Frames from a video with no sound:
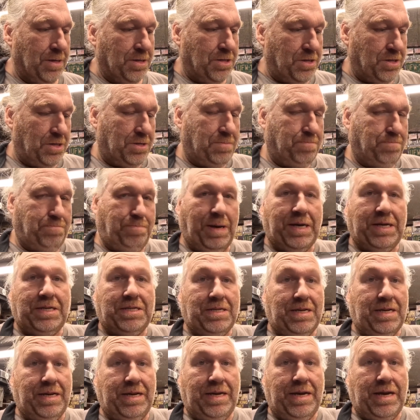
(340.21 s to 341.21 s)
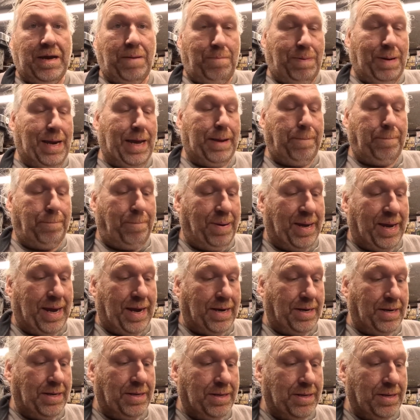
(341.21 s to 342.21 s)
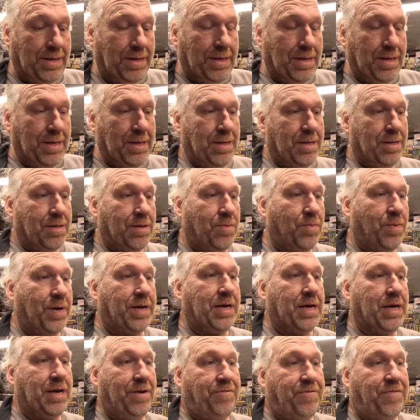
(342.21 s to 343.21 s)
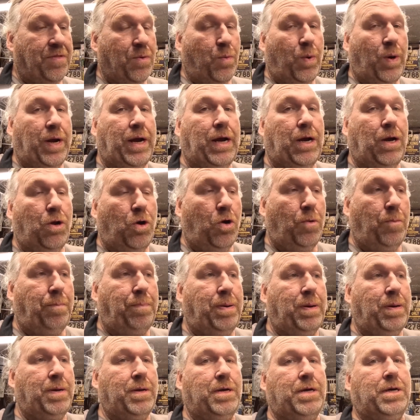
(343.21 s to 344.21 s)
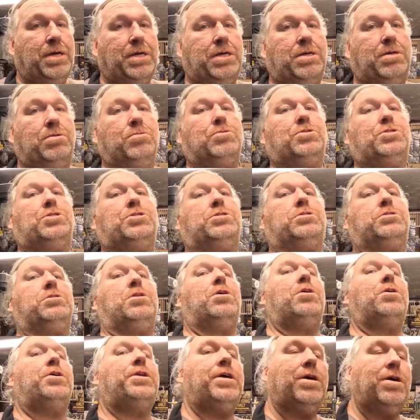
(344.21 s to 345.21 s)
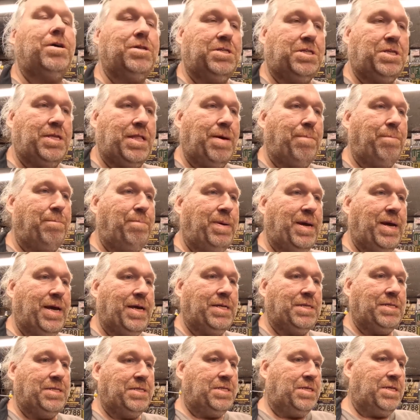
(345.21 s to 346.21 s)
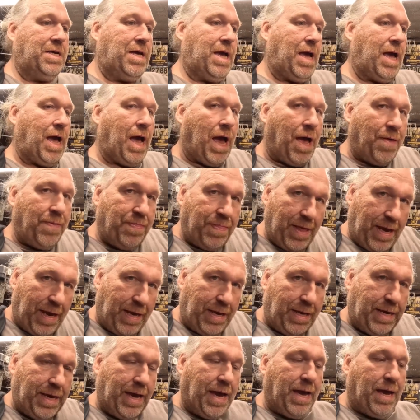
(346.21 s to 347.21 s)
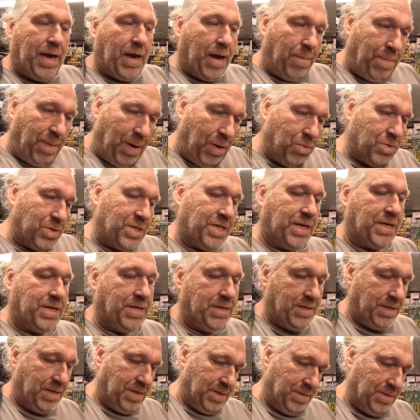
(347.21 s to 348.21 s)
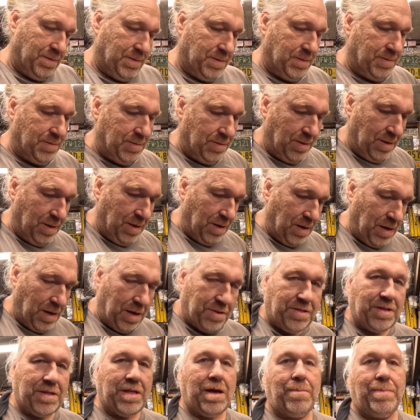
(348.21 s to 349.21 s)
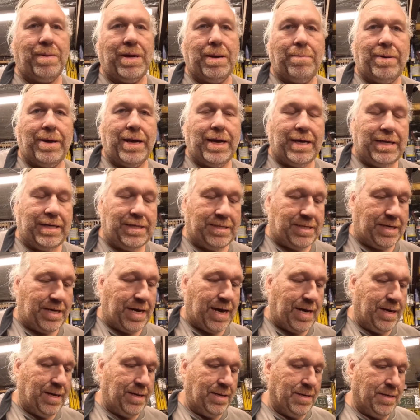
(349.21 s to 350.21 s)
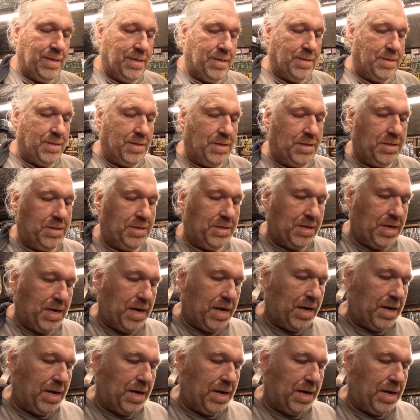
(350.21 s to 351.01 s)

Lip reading: Just basically a plain pin that when you lift the wheel up, you'll slide it onto them pins and then get a bolt in. I think that'll be a bit easier than